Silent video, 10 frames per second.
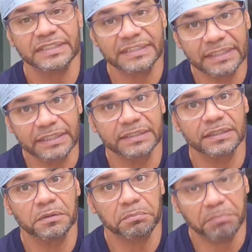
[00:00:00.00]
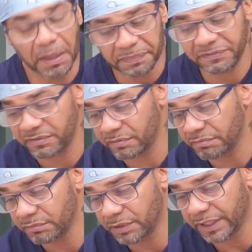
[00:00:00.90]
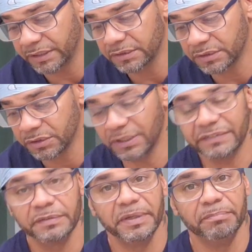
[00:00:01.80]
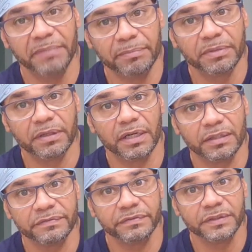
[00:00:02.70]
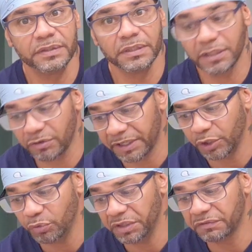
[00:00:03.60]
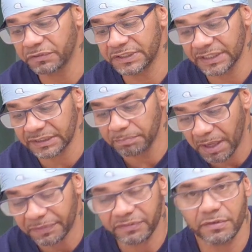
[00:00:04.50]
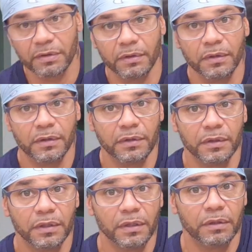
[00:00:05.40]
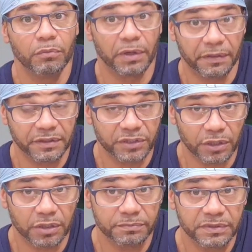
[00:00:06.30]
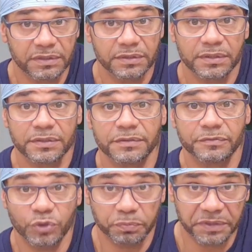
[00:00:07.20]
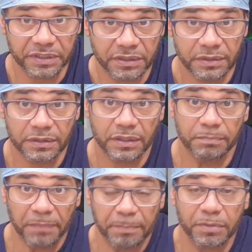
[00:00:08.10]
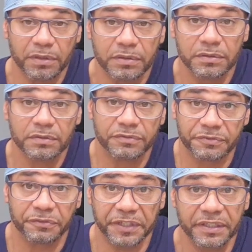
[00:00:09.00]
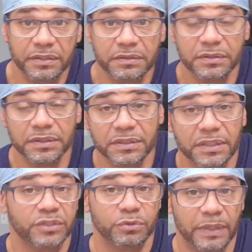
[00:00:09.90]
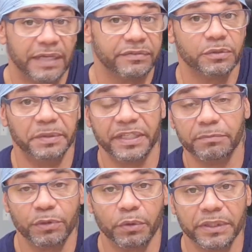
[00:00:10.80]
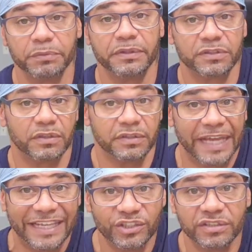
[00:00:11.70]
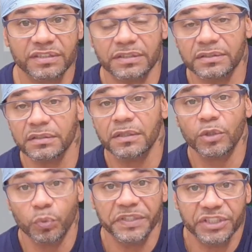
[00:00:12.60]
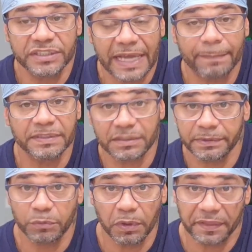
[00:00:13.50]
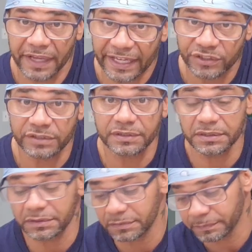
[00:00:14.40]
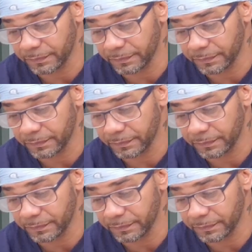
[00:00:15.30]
six months. Okay? So you have to be a member of the credit union for six months. One of the terms of you being a member for free is that you have to be employed with certain agencies. We just happen to be one of the agencies.